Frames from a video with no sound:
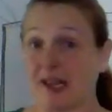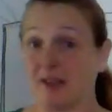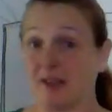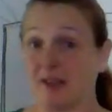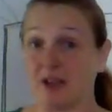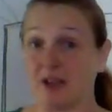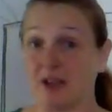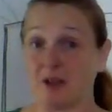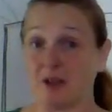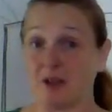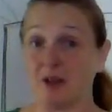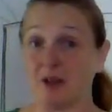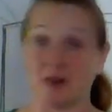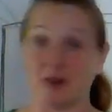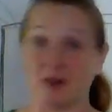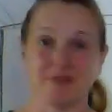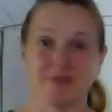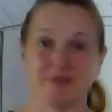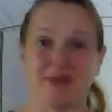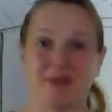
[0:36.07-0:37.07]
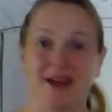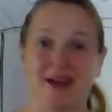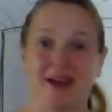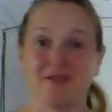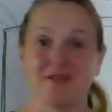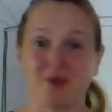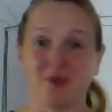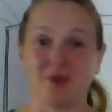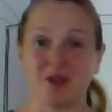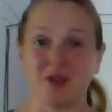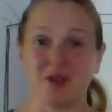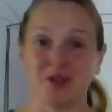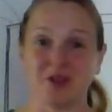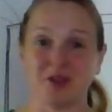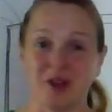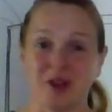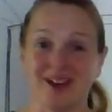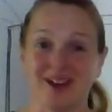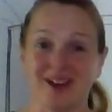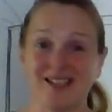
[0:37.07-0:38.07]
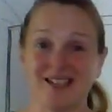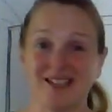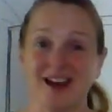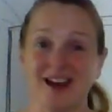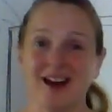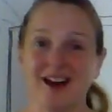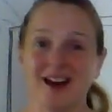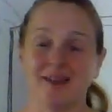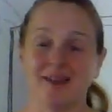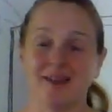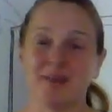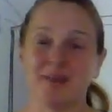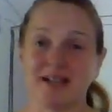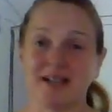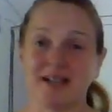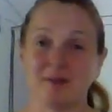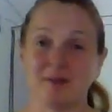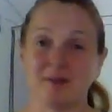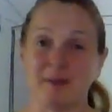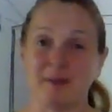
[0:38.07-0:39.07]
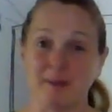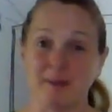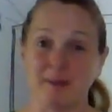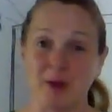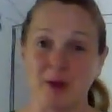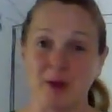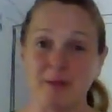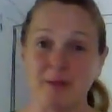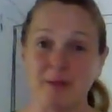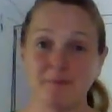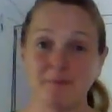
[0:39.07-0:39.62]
even glucose back and forth across a plasma membrane.